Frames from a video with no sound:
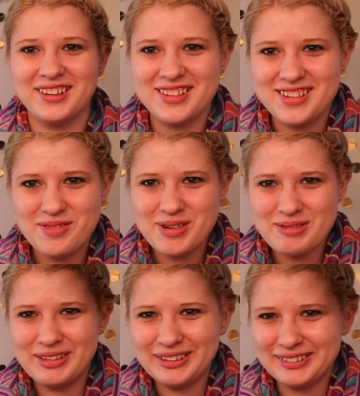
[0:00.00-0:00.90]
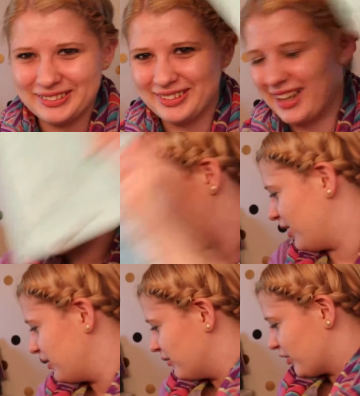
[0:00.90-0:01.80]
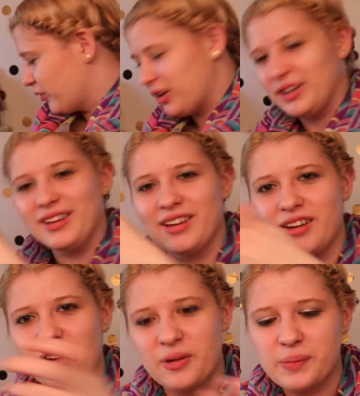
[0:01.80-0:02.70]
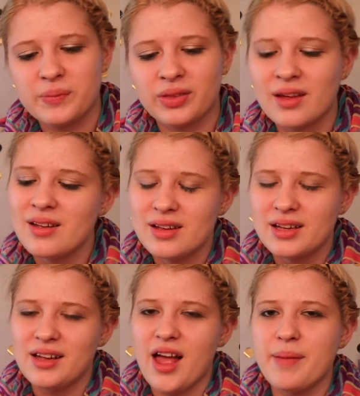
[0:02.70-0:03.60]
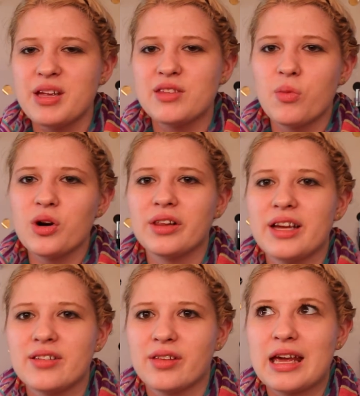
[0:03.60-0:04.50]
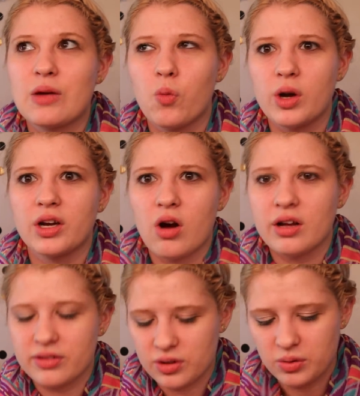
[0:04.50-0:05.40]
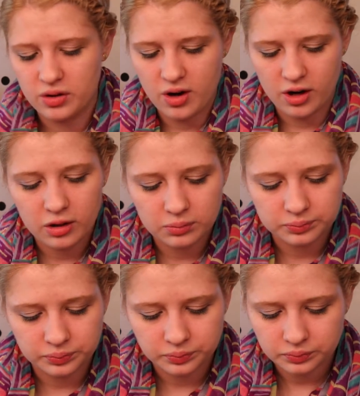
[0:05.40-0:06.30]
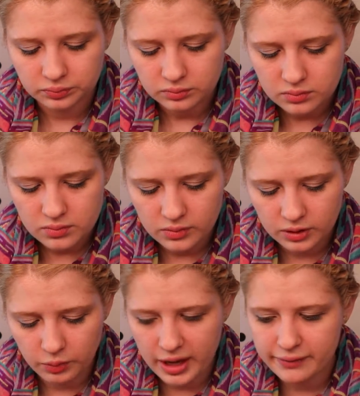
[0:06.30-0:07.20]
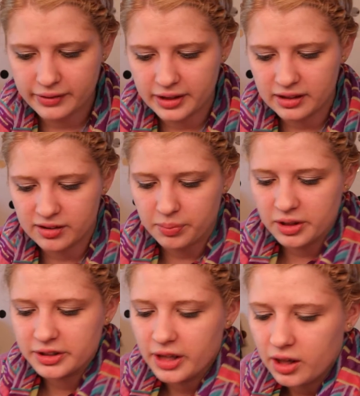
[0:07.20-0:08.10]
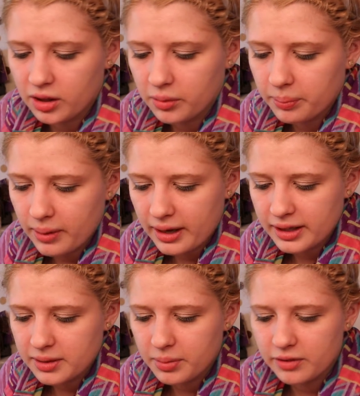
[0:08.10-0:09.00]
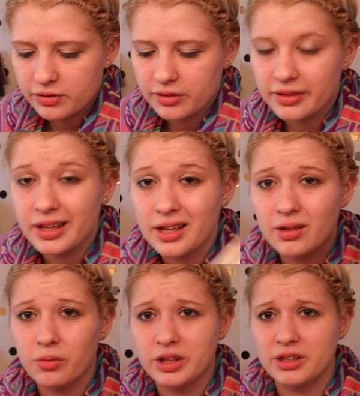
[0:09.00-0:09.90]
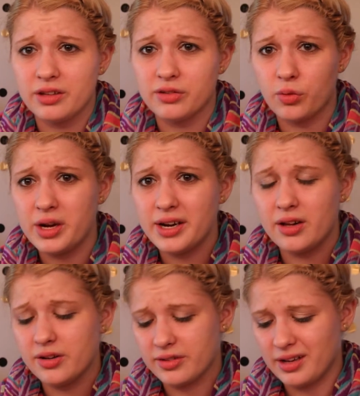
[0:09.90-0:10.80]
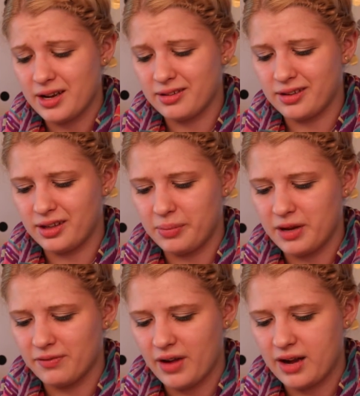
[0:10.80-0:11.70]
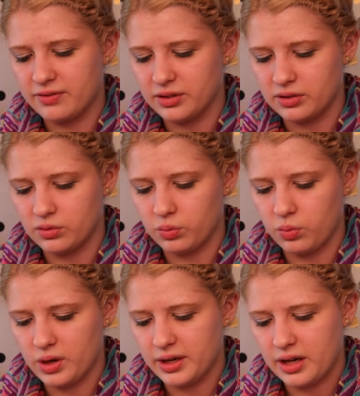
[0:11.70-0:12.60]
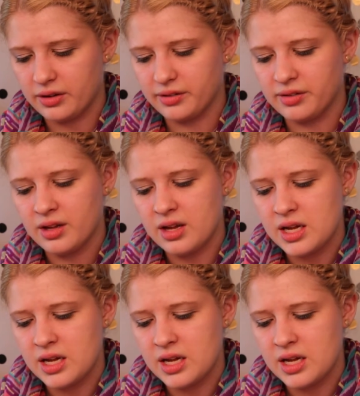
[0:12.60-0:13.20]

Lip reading: Woo-hoo! I got 1 for 1, you know. I mean, it's more or less like what it costs you and your heart. We have the Spongel body buffer thing, which is $20, and I said I'd pay $5 to $20.